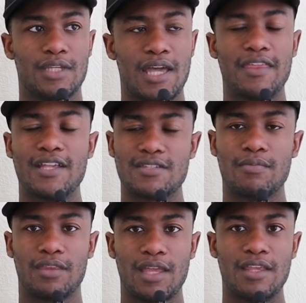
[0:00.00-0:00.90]
I think it's
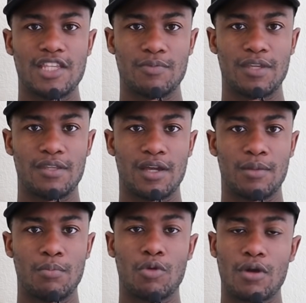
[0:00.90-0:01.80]
something that needs to be
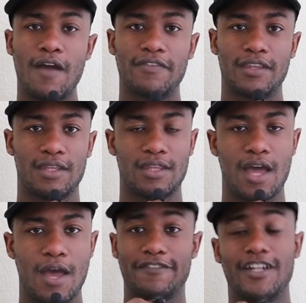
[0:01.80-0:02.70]
done more often than not.